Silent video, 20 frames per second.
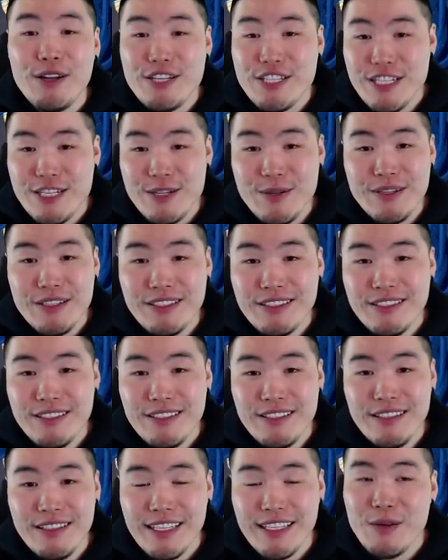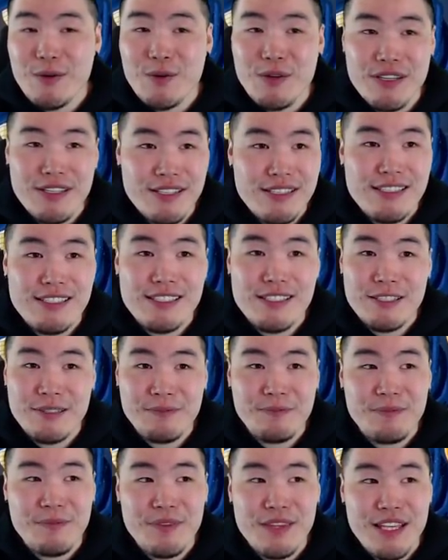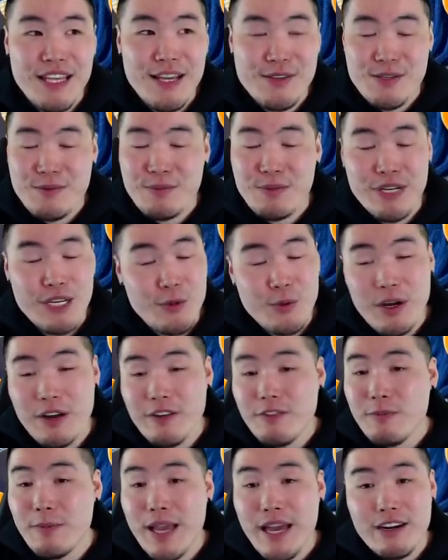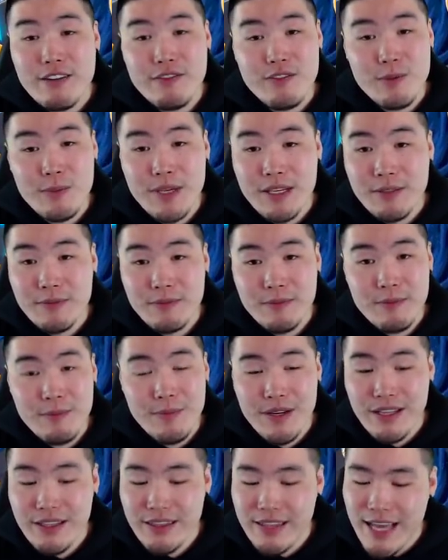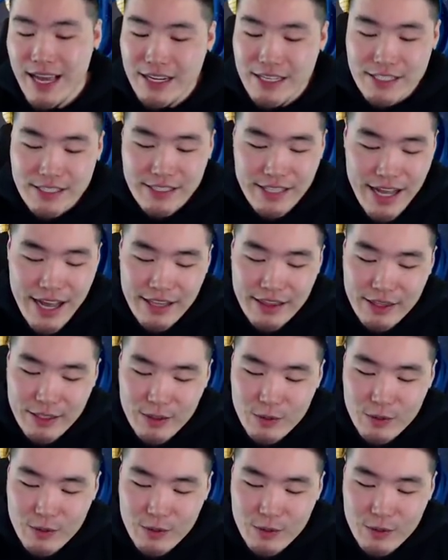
Jiren. Like it was, it was a pretty rough banner for me. But that is not the